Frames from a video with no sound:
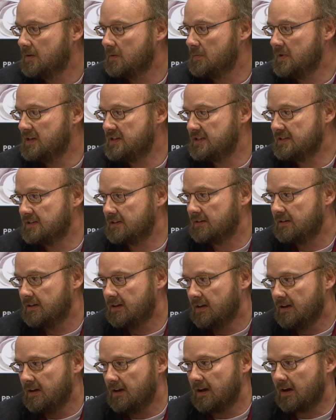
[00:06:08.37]
which is a
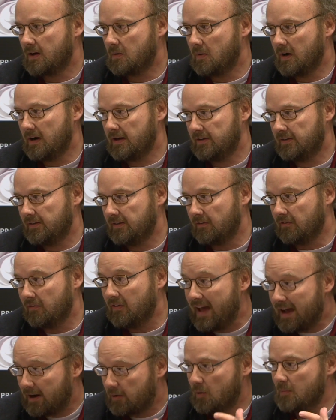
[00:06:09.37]
quite
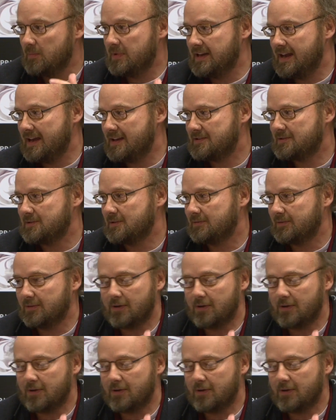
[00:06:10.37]
rare combination of